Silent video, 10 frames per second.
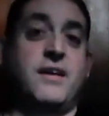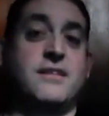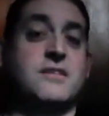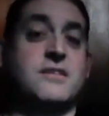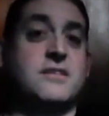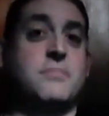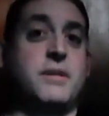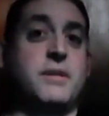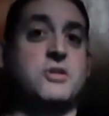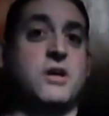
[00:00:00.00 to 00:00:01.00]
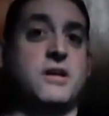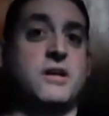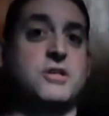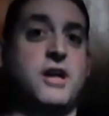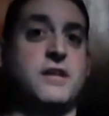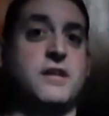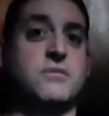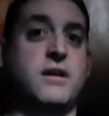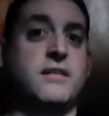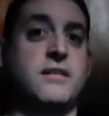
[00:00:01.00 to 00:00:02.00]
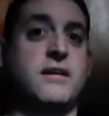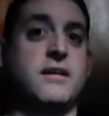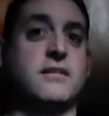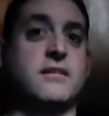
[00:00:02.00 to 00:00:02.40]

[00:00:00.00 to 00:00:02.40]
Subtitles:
that's a big chunk of change right there.